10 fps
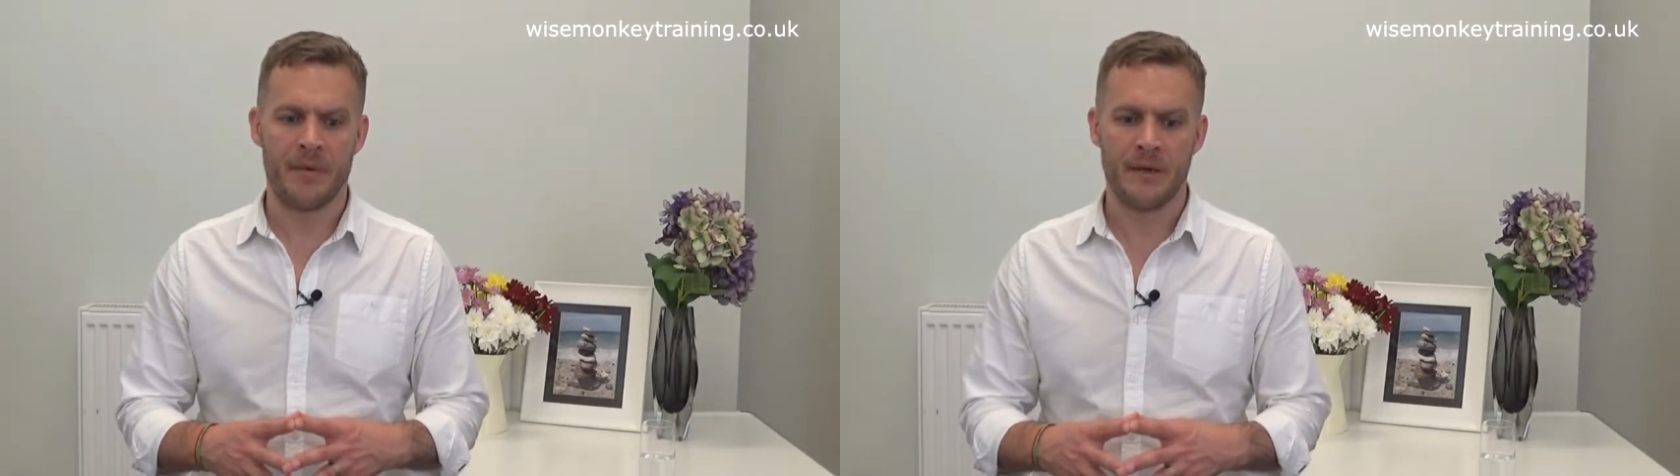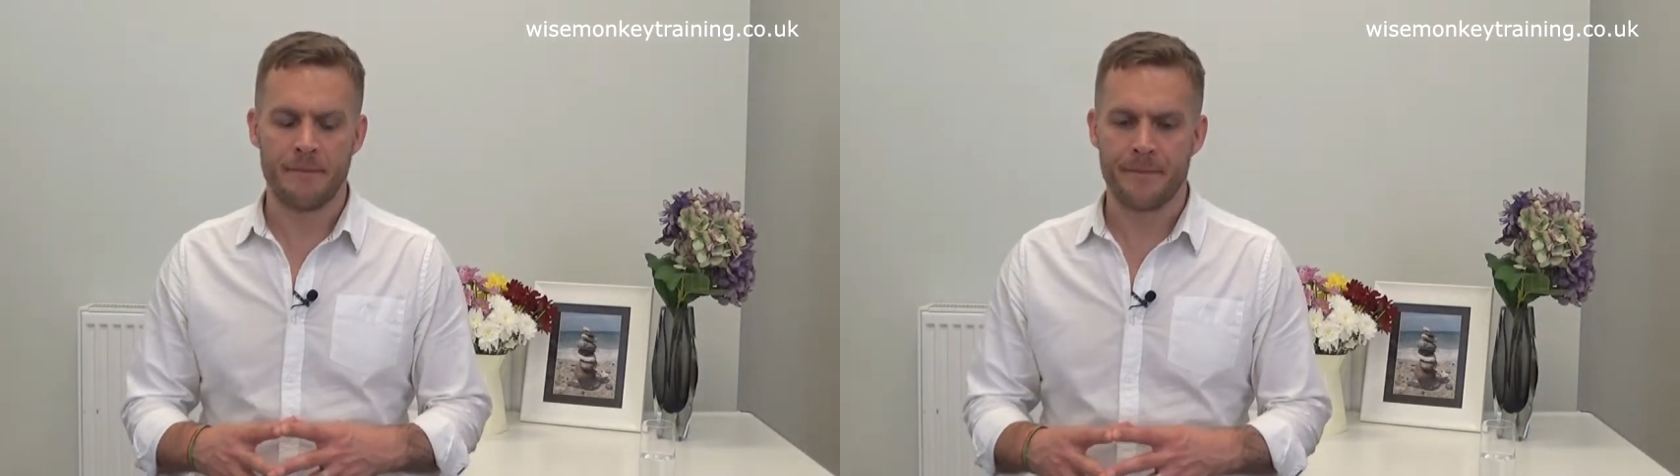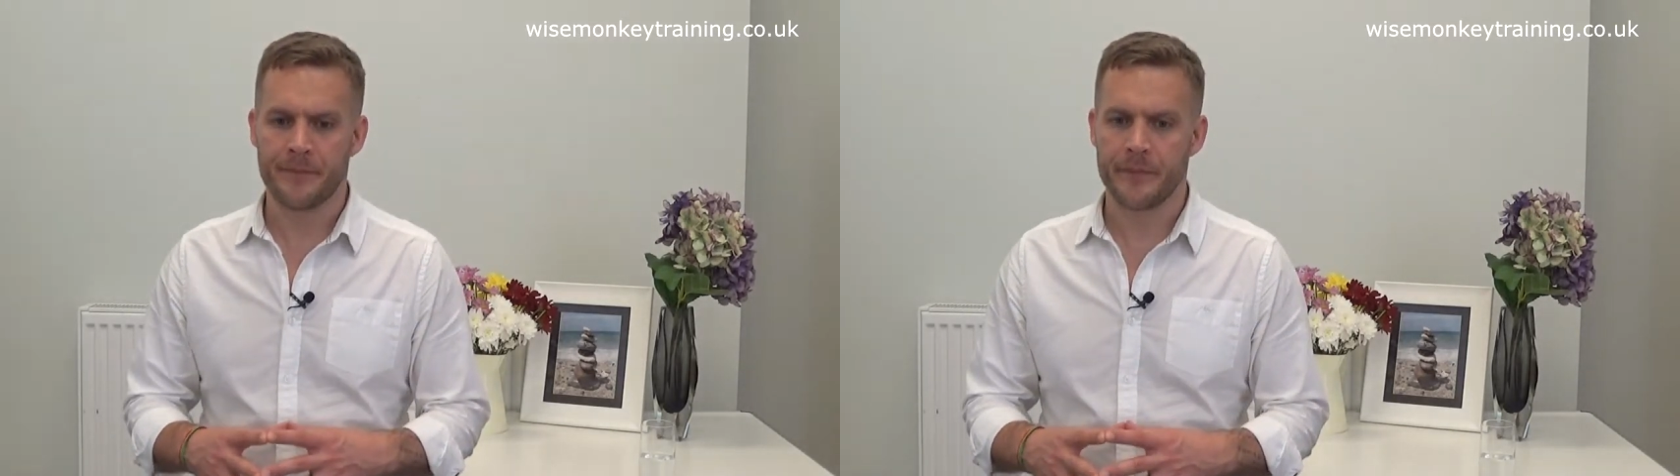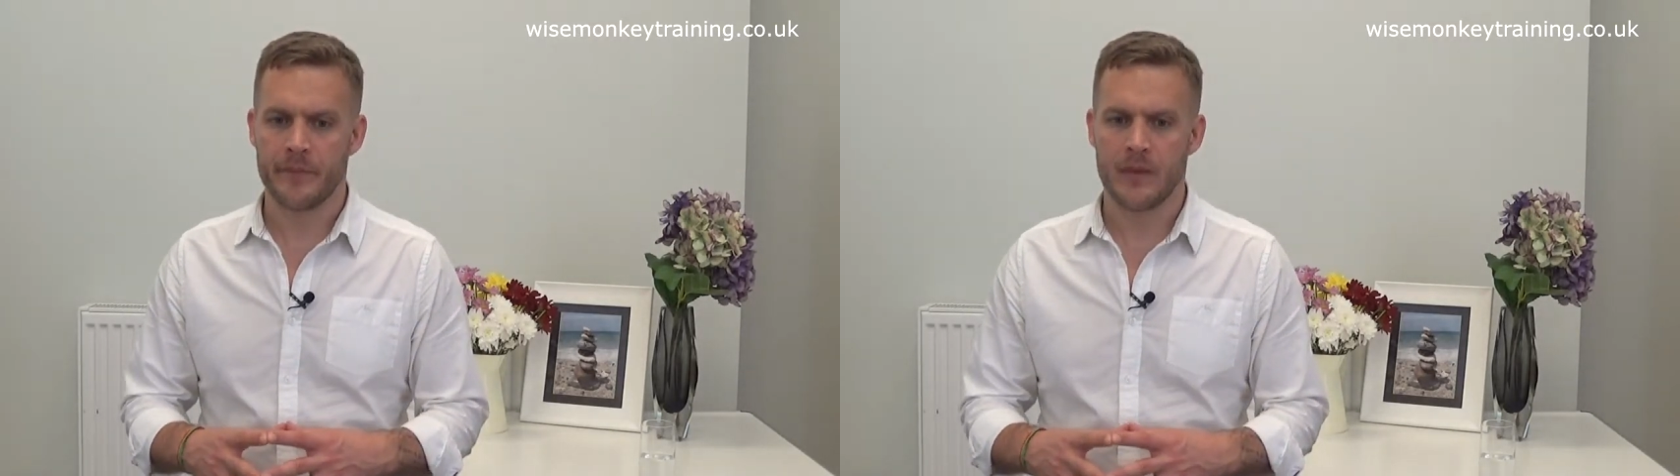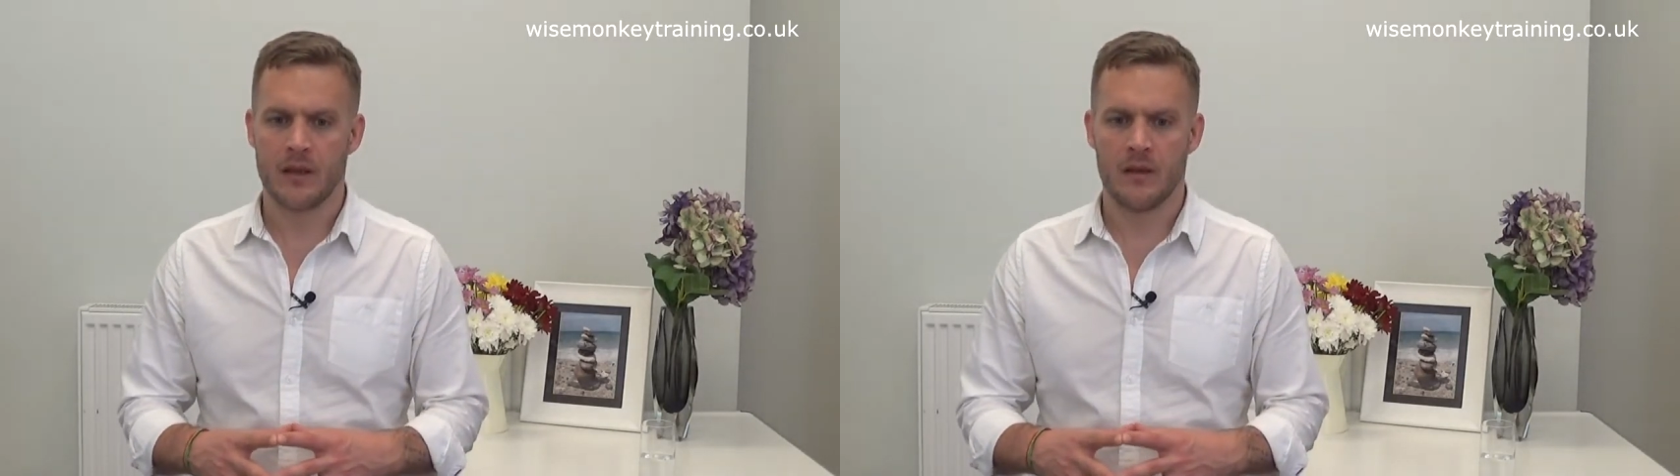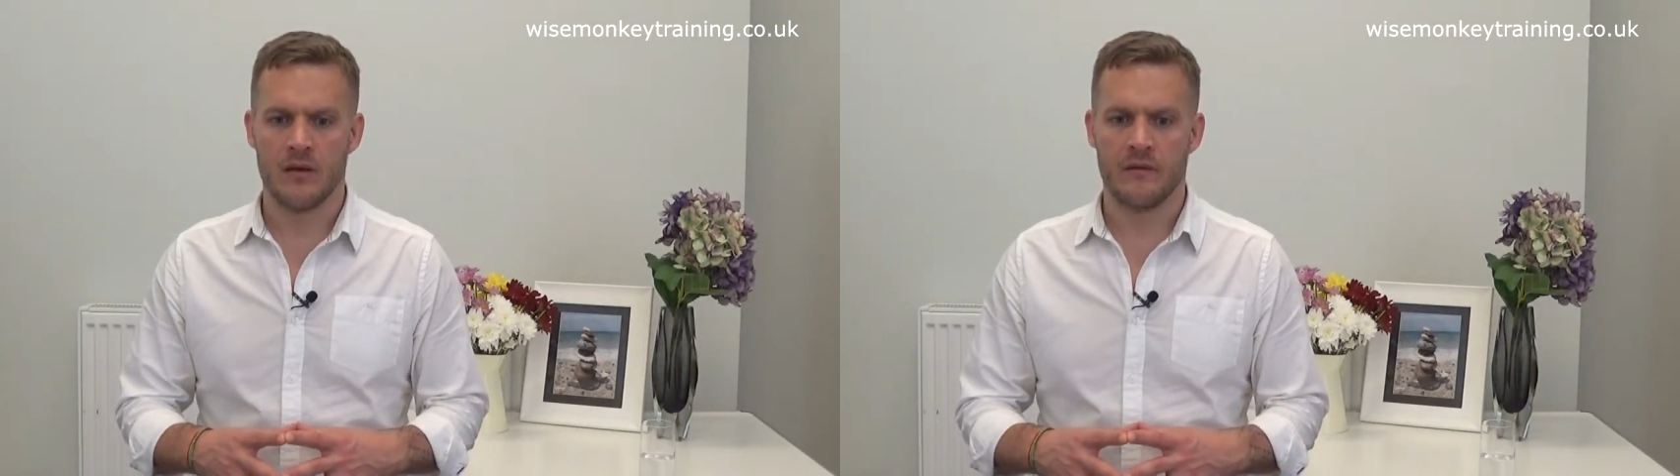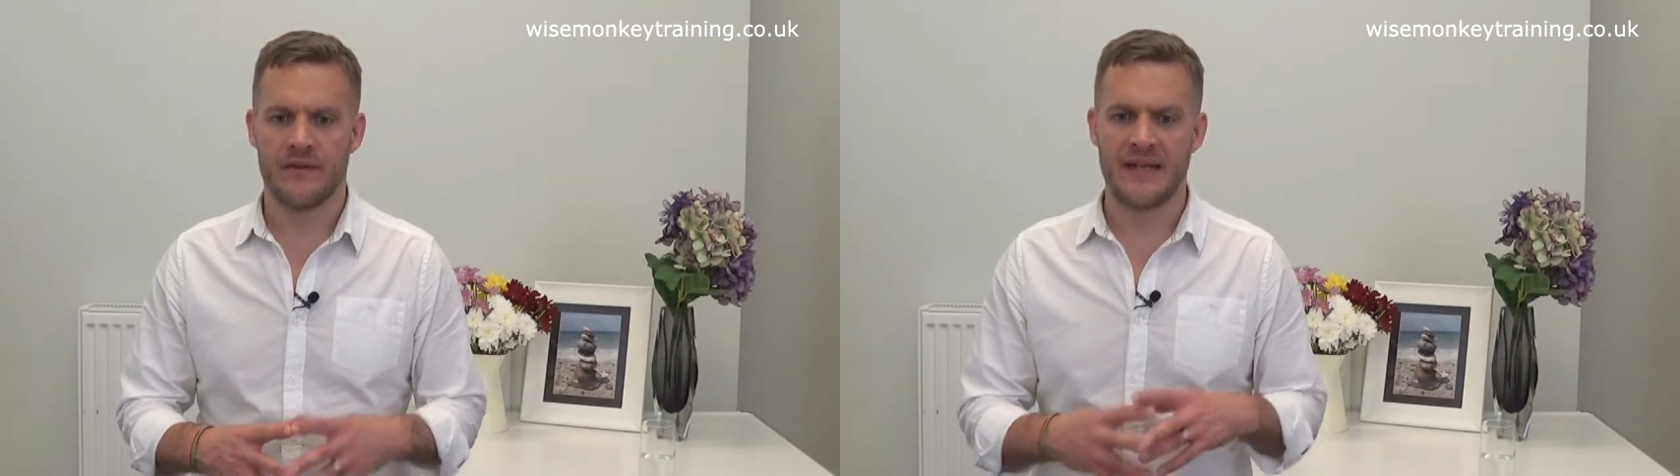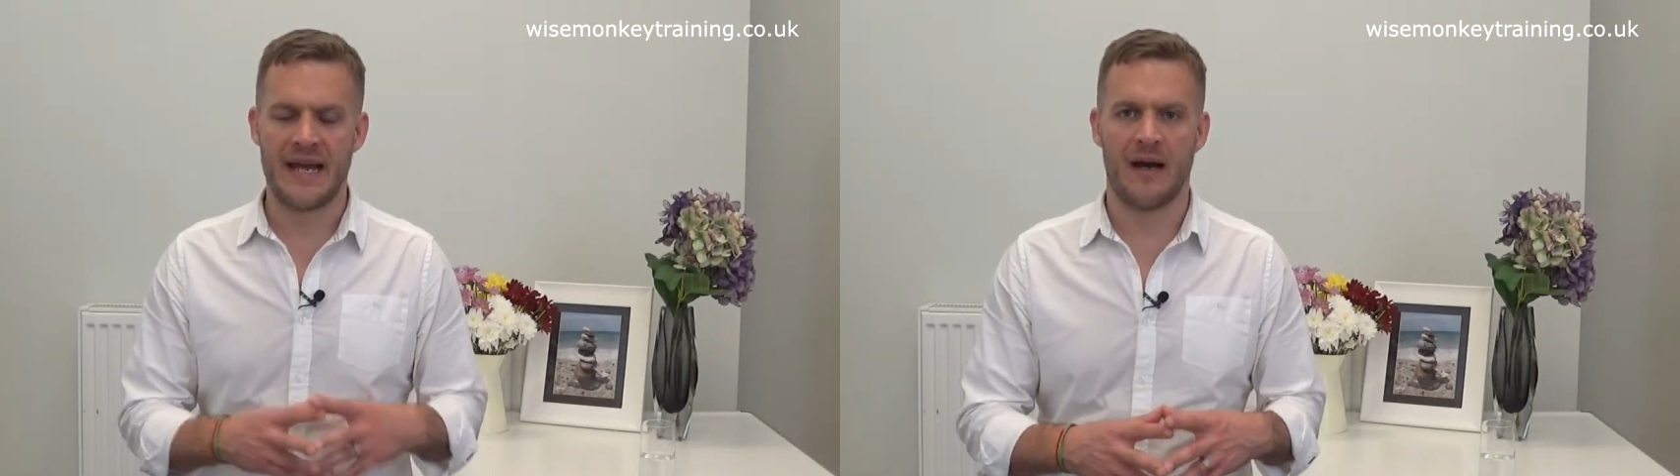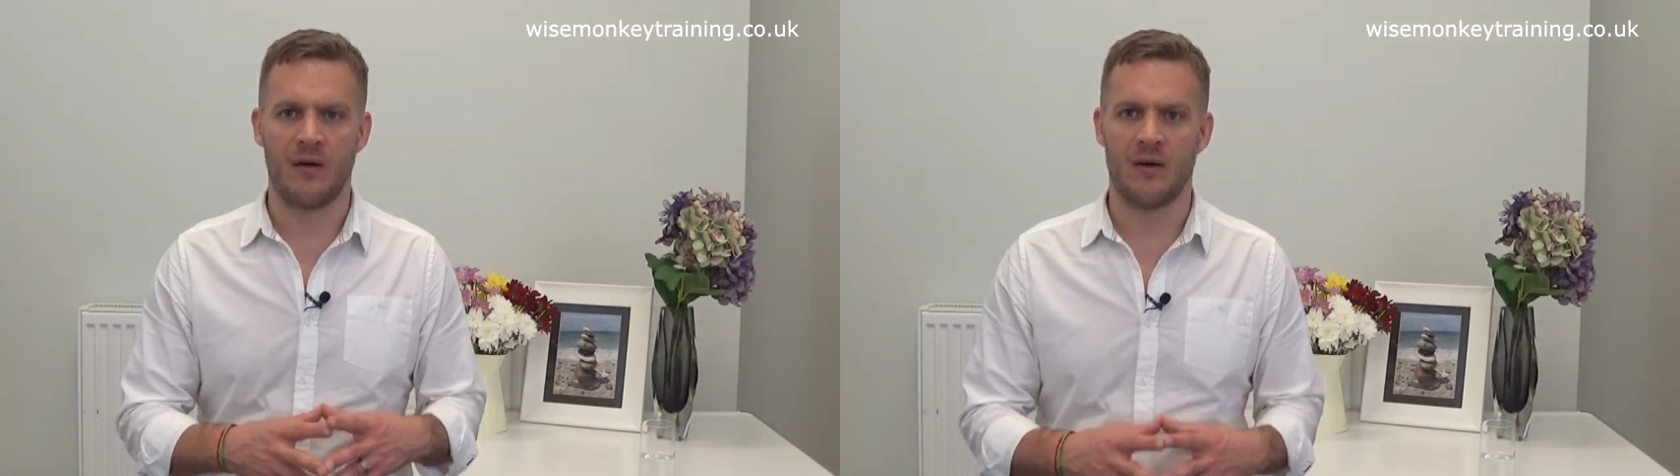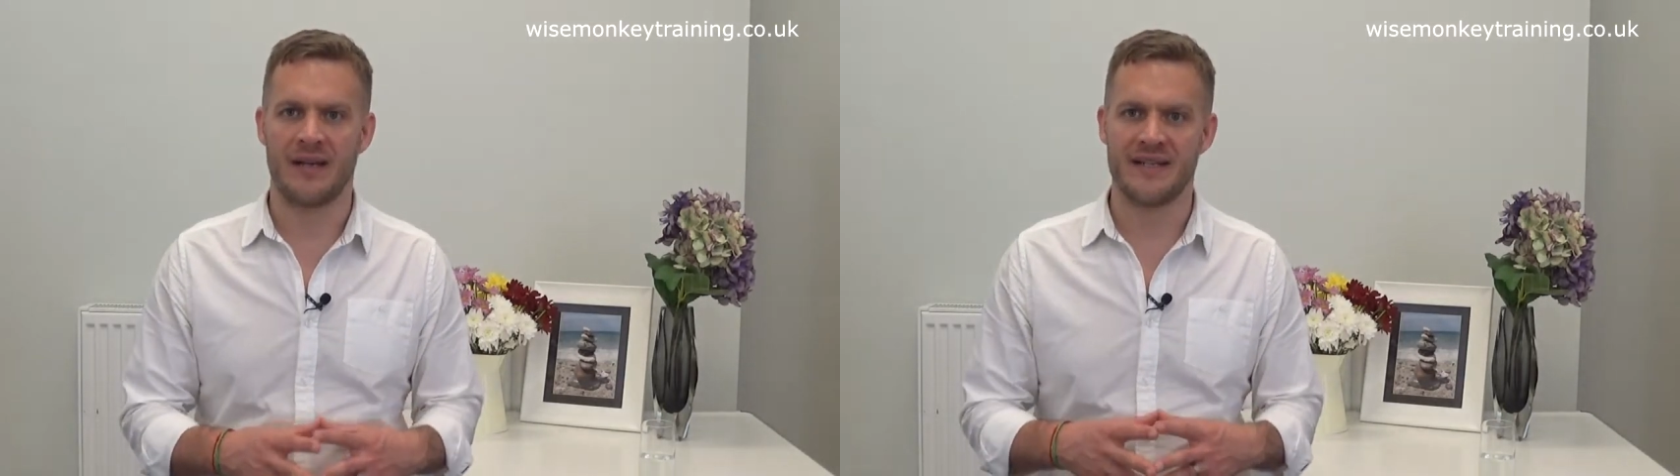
But for now,